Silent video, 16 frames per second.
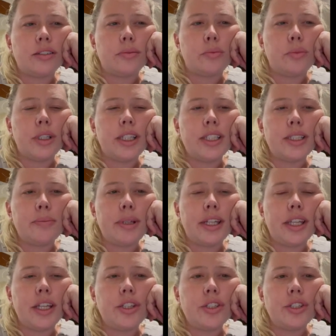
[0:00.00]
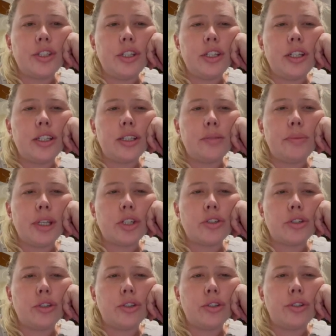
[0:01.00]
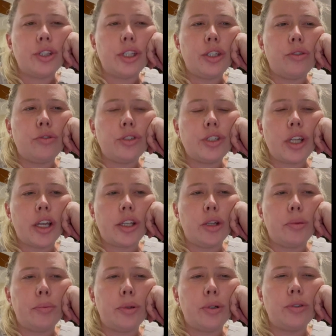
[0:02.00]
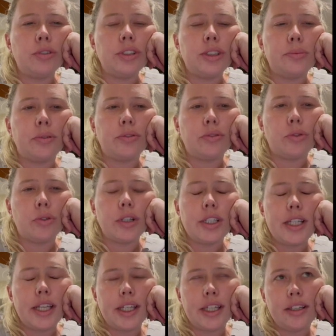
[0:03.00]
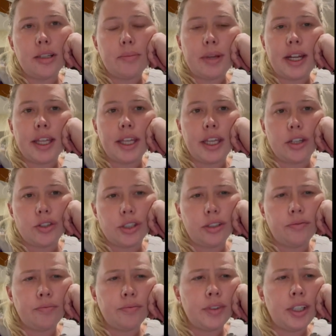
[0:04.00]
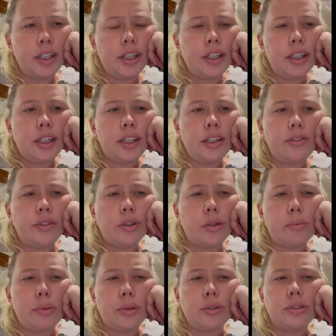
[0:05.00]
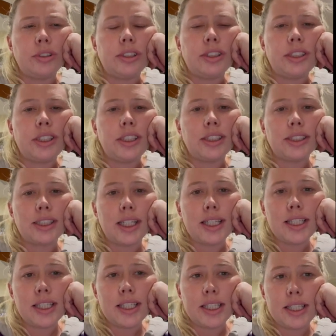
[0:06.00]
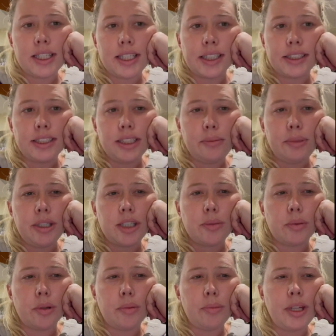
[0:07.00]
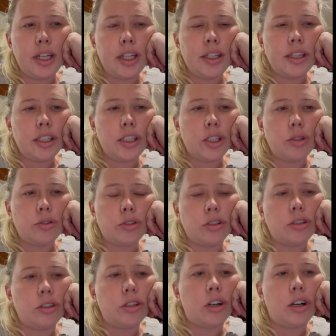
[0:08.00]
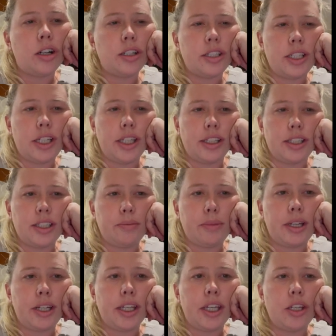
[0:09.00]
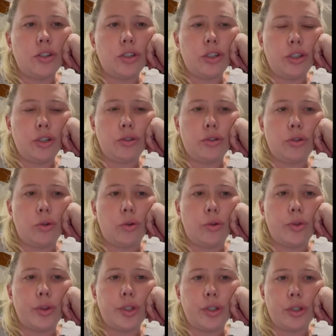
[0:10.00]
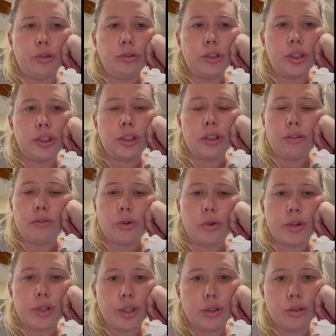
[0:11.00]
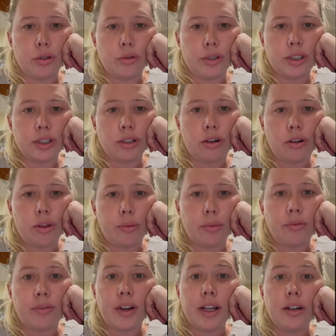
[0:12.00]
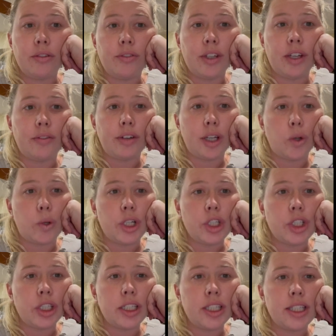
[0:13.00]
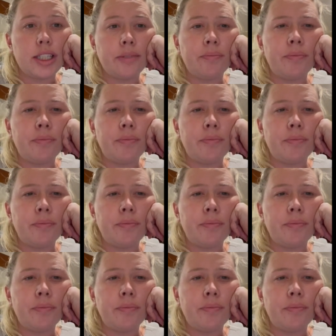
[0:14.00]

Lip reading: With this medication, you need to make sure that you check your pulse before taking the medication. If your pulse is less than 60 beats per minute, then you should not take this medication. You should hold the dose. Of course, you can always call the provider if you have any questions.